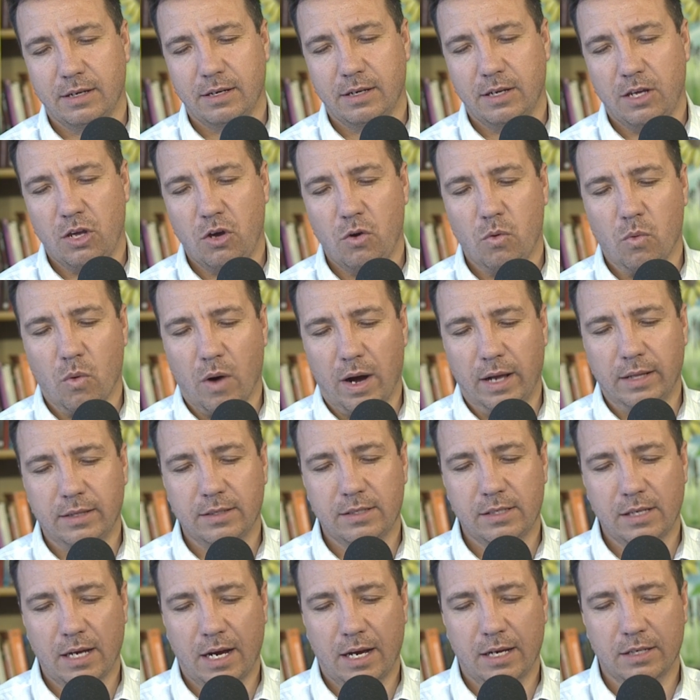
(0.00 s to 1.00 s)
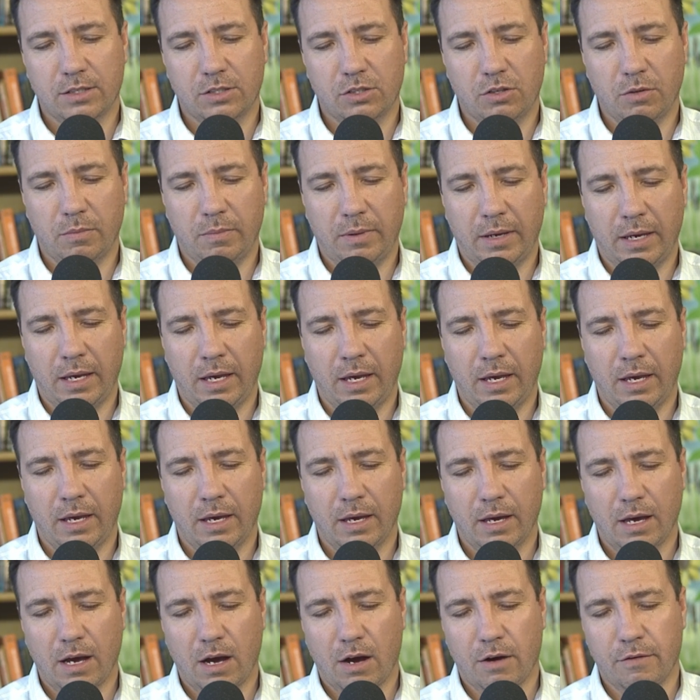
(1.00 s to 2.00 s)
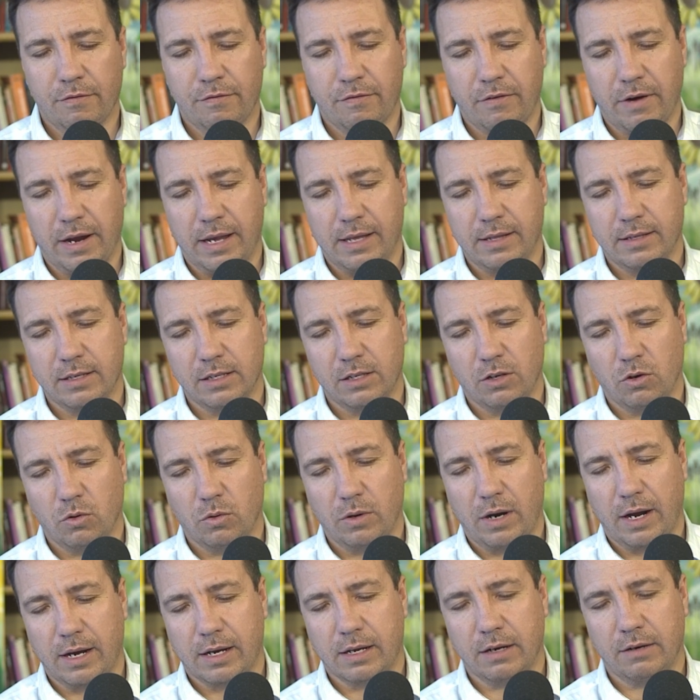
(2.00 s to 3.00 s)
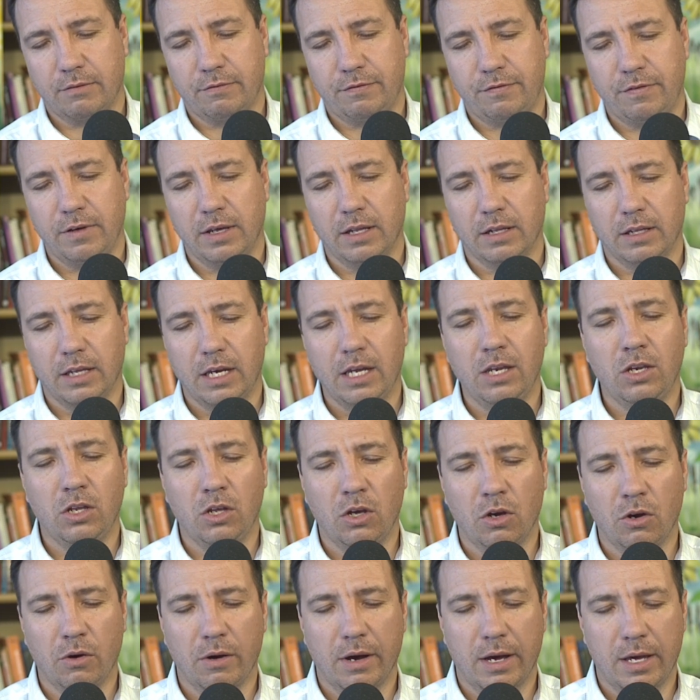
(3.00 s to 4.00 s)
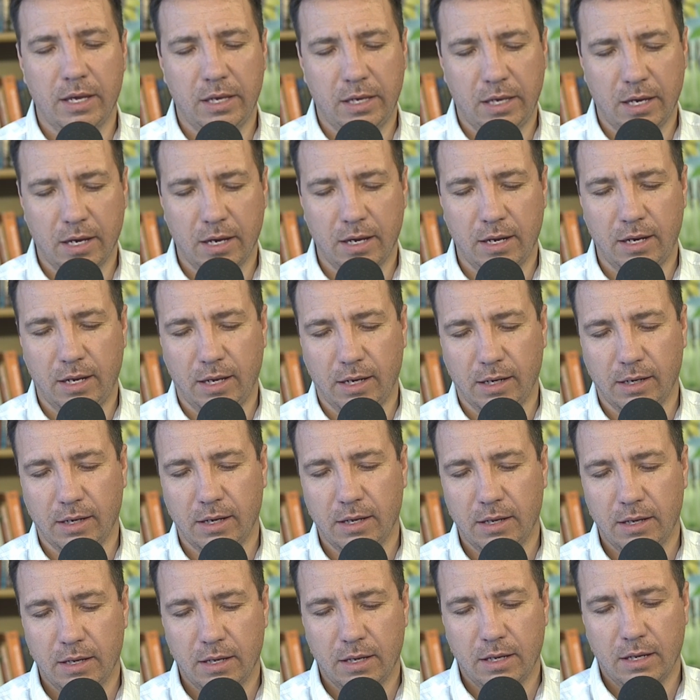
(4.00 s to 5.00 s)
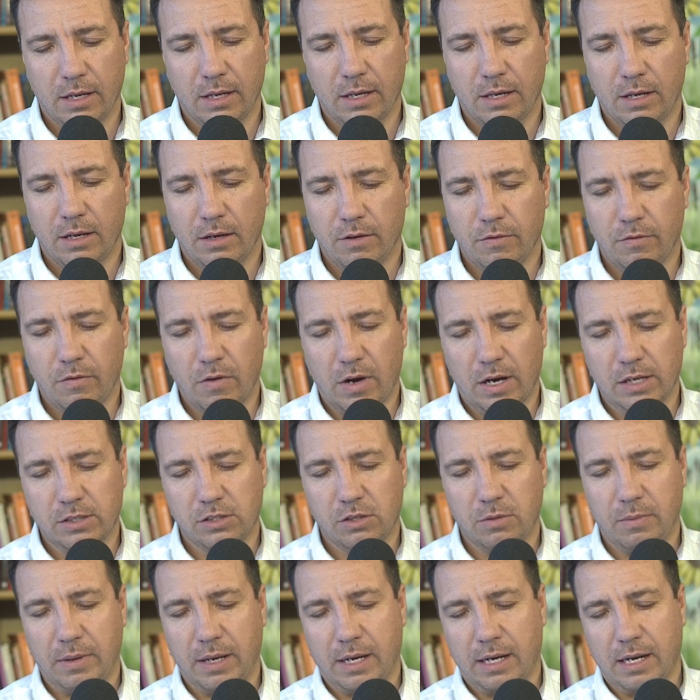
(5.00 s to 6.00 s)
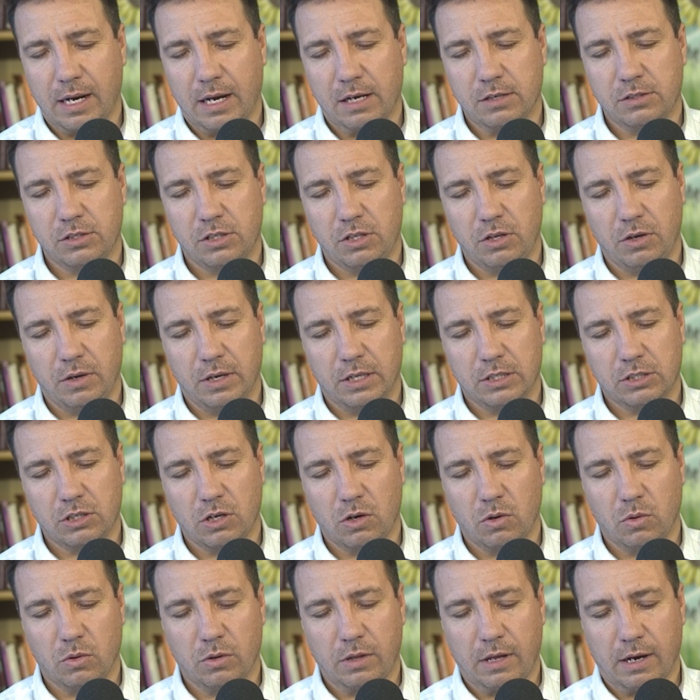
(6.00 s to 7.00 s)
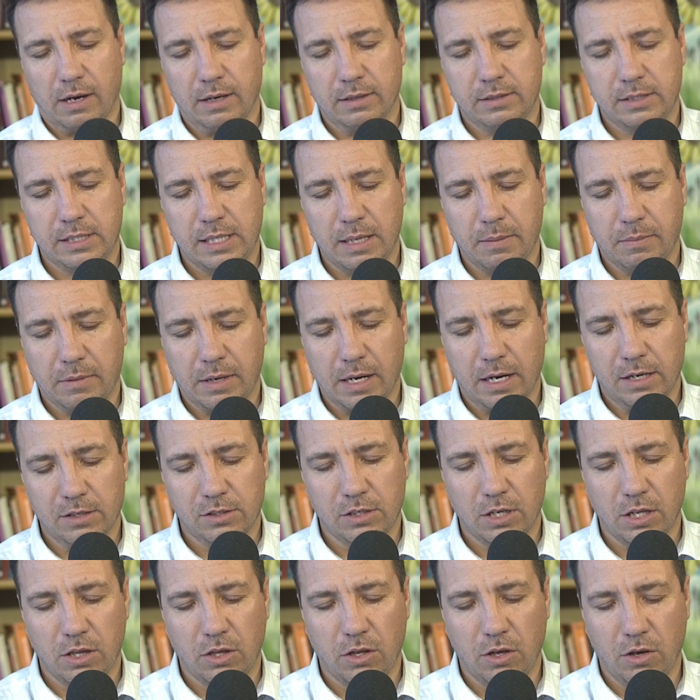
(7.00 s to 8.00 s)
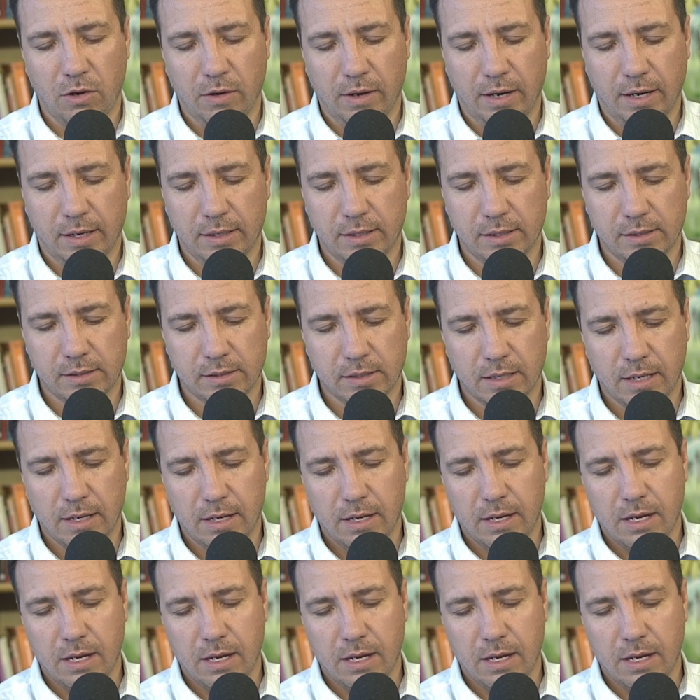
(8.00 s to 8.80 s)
you want us to be a friend. And Lord, I can feel in you a yearning for us to be close to you. And so, Lord, I step closer to you and I just